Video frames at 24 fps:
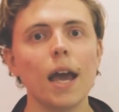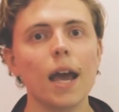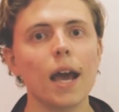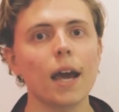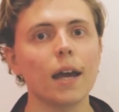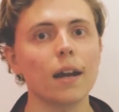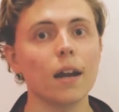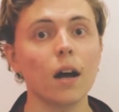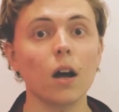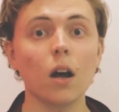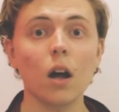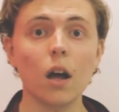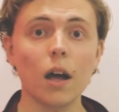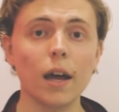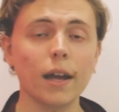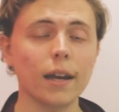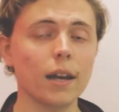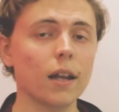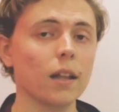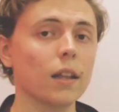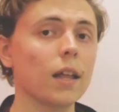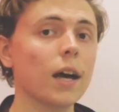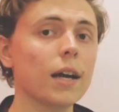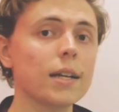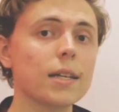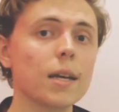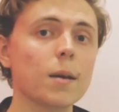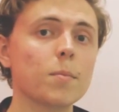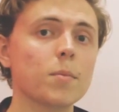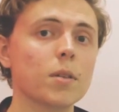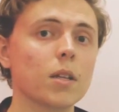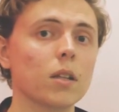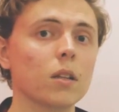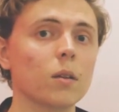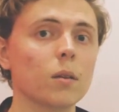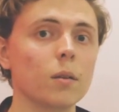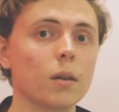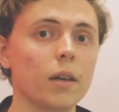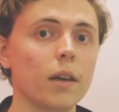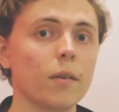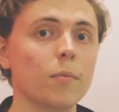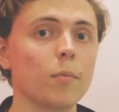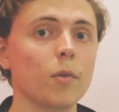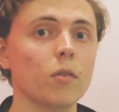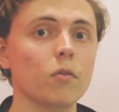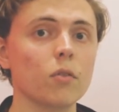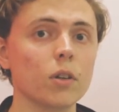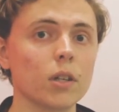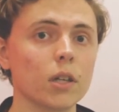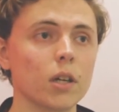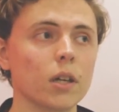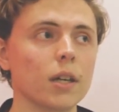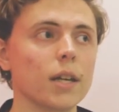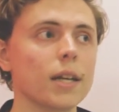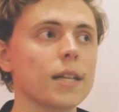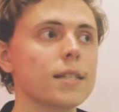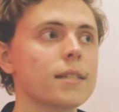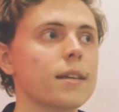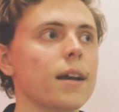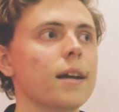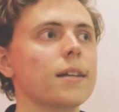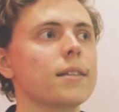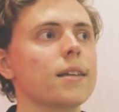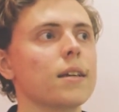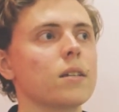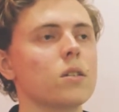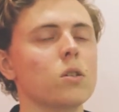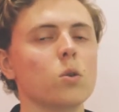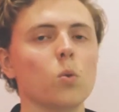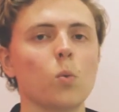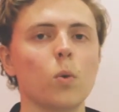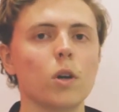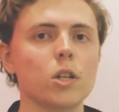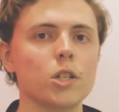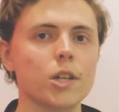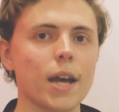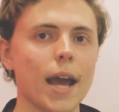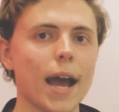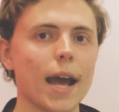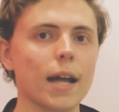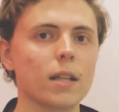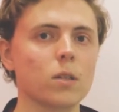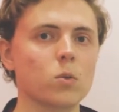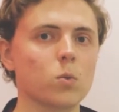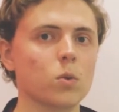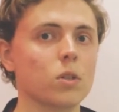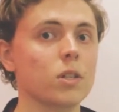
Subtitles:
And a lot of times it'll give me really good insights as to which ads,